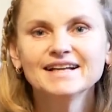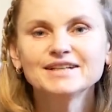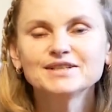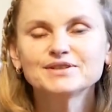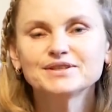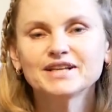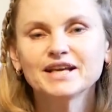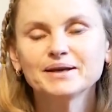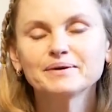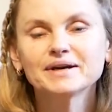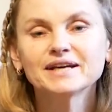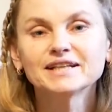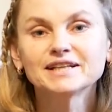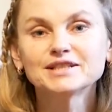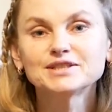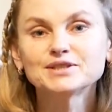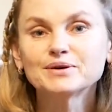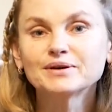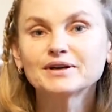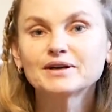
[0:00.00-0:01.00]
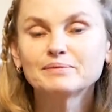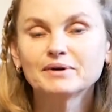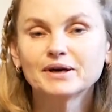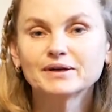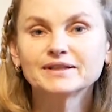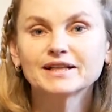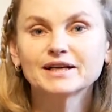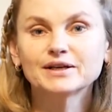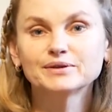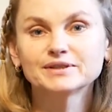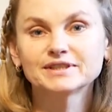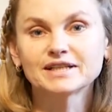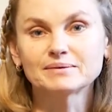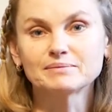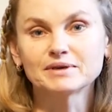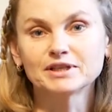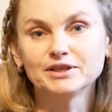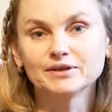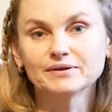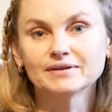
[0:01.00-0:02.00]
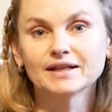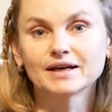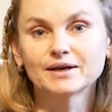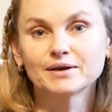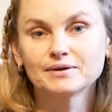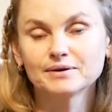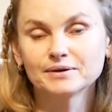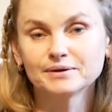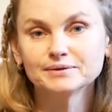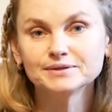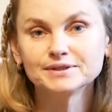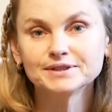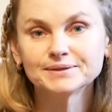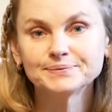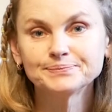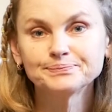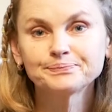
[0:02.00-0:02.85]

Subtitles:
Today we're gonna talk about Lagotto Romagnolo coat.